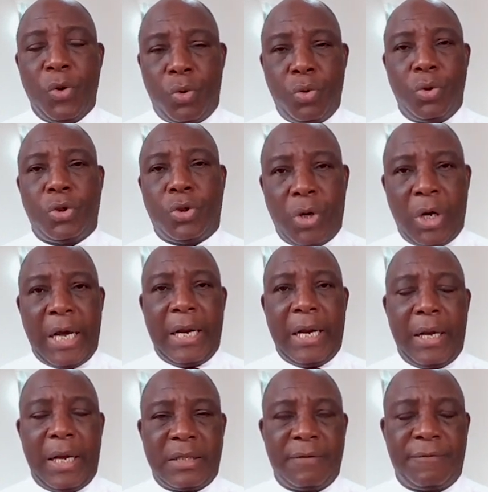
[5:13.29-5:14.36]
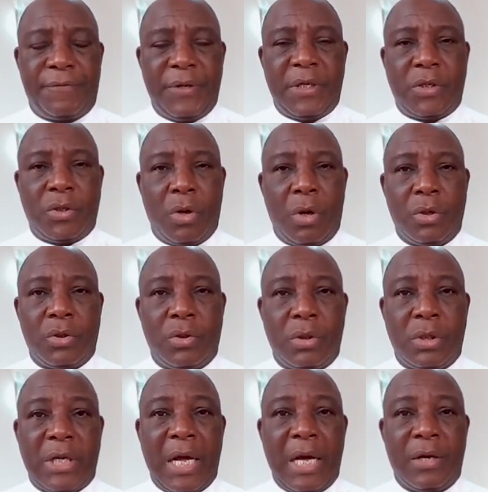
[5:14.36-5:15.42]
crude oil as a feedstock to
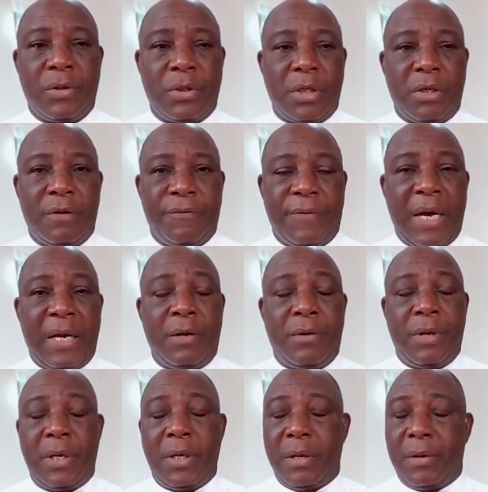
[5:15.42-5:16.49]
the Dangote refinery.